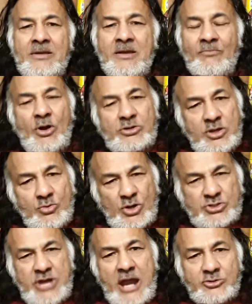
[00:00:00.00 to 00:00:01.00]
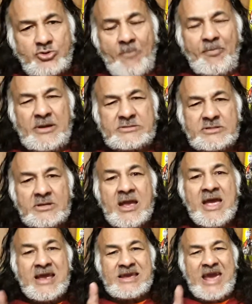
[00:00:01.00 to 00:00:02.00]
But he was sent to prison,
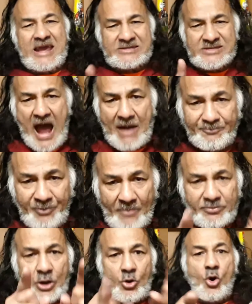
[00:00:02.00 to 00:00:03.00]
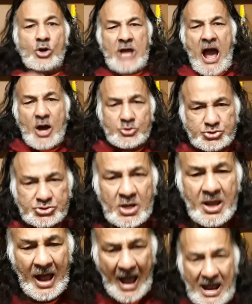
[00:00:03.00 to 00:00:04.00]
kidnapped from the courthouse,
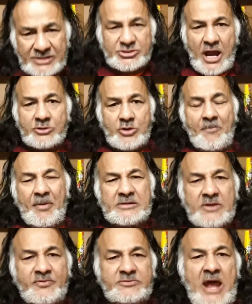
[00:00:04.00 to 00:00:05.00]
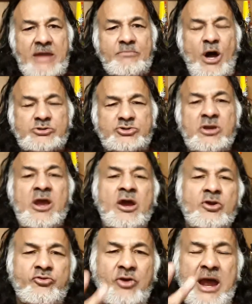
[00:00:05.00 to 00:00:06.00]
and sent to prison for 10 months.
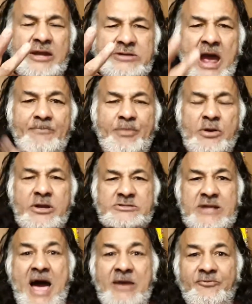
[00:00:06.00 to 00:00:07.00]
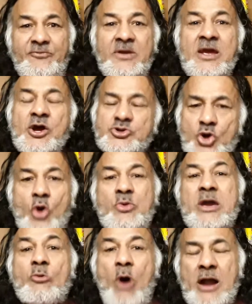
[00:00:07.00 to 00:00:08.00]
3 attempts on his life. So we
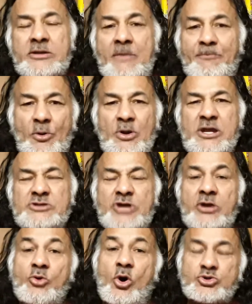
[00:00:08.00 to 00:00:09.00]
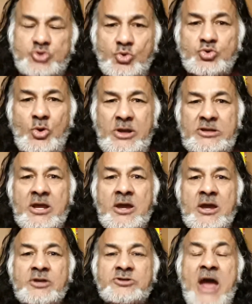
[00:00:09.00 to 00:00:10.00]
want the police and those who do it,
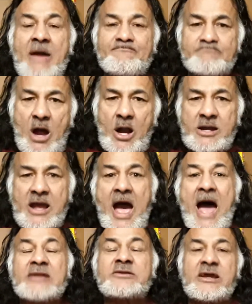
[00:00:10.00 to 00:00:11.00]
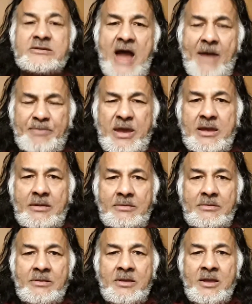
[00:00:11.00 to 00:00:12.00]
attempt murder and kidnapping.
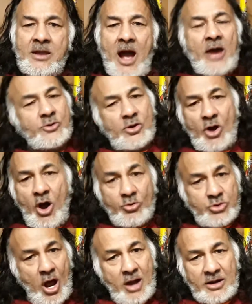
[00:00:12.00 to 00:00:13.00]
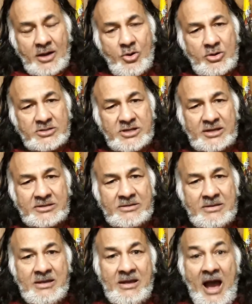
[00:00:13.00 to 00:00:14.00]
I don't know how you all gonna look at it.
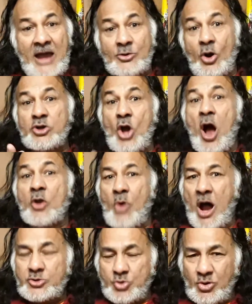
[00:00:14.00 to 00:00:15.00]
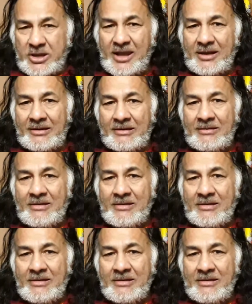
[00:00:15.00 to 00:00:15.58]
I know you all want to kill.